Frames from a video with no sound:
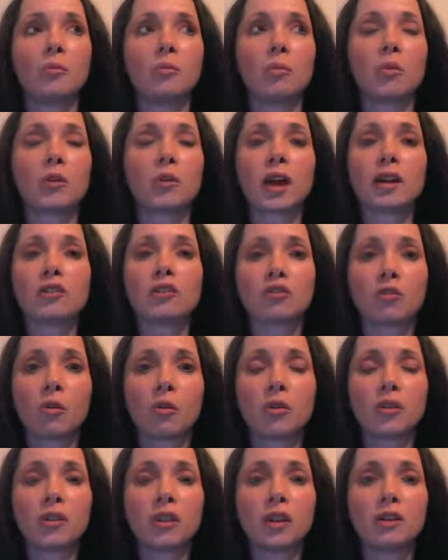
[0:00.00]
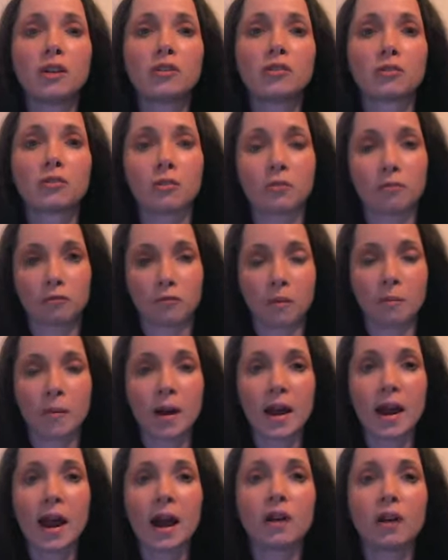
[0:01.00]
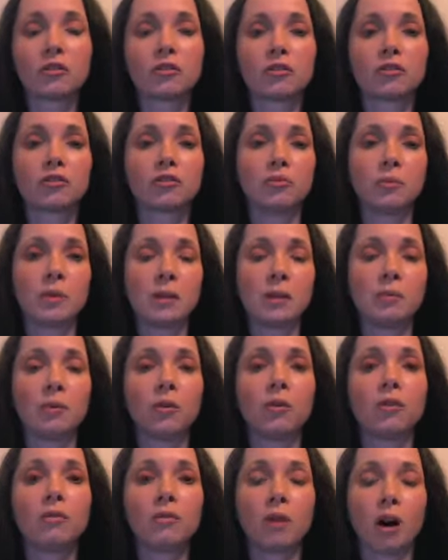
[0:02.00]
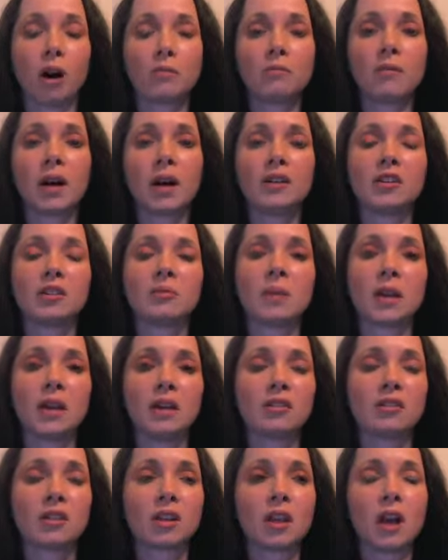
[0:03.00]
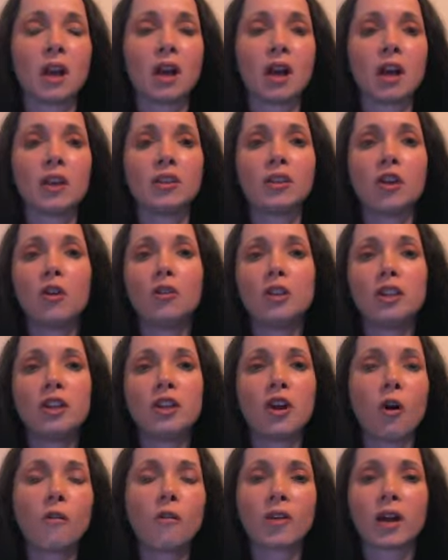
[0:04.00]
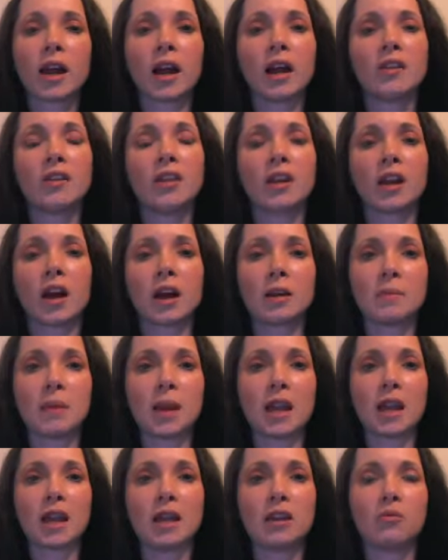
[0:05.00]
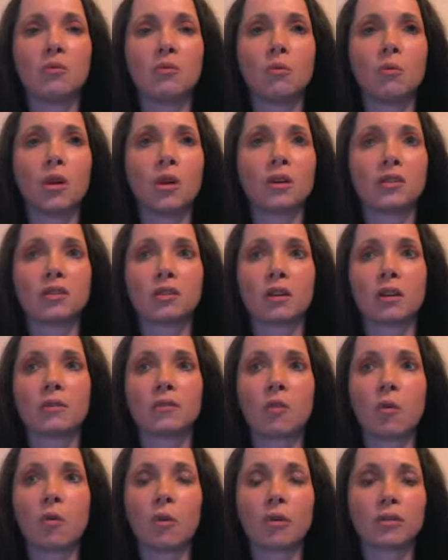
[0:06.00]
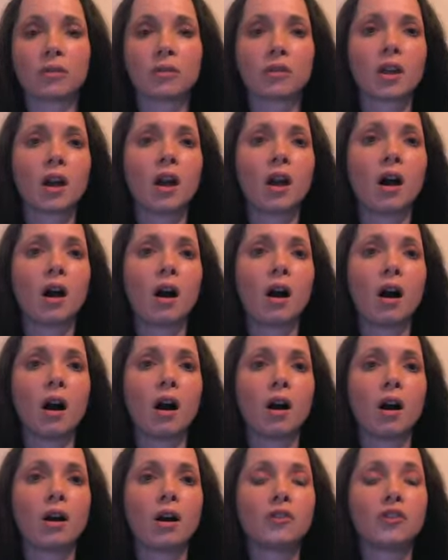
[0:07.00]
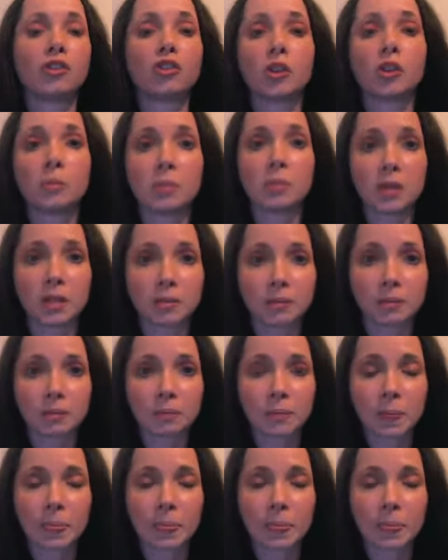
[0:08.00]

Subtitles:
When I sold things from my house to people on MySpace, the only overhead that I paid was, of course, the shipping,